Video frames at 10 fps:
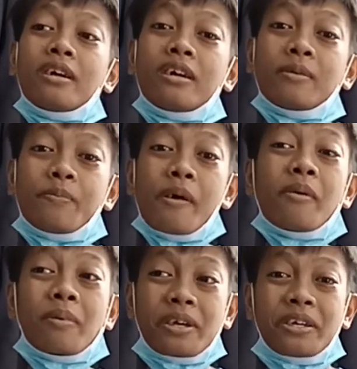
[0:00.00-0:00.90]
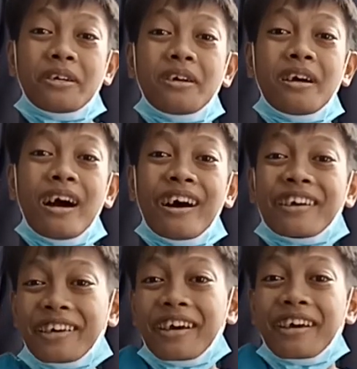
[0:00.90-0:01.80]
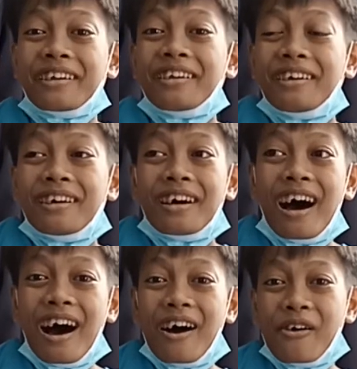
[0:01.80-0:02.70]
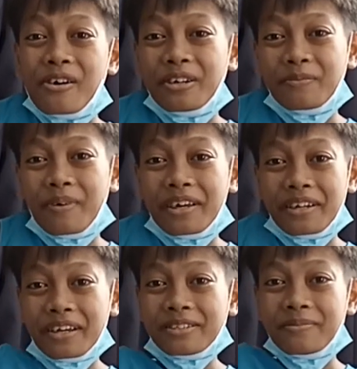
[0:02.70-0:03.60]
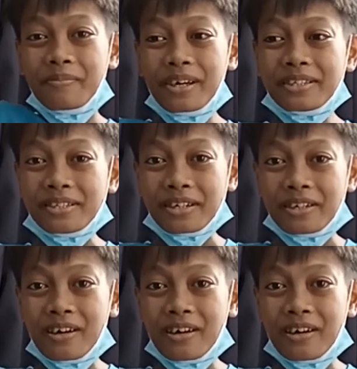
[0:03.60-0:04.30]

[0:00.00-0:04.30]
Probably again, in my next semester,